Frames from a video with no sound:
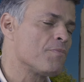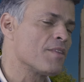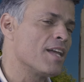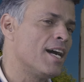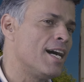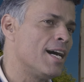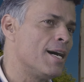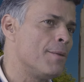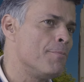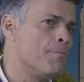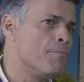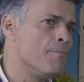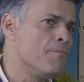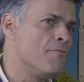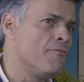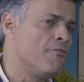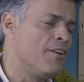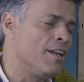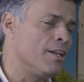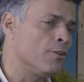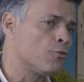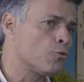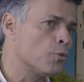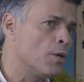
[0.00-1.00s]

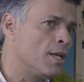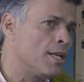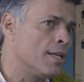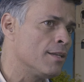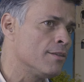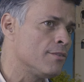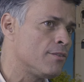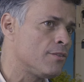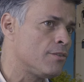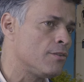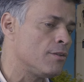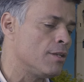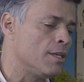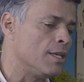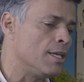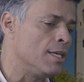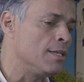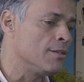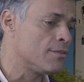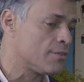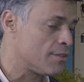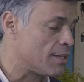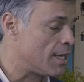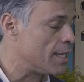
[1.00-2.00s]
Venezuelans
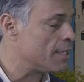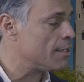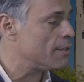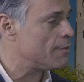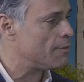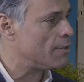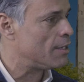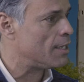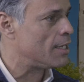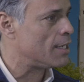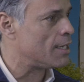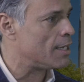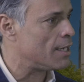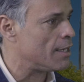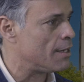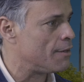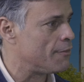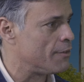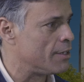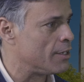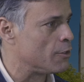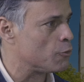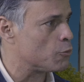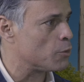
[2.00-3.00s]
inside
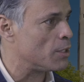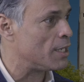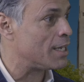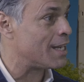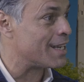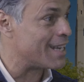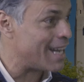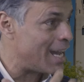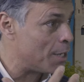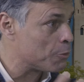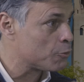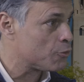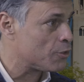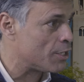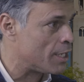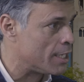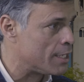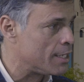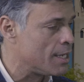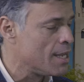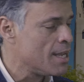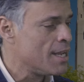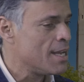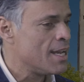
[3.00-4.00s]
Venezuela and
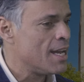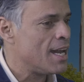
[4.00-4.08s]
outside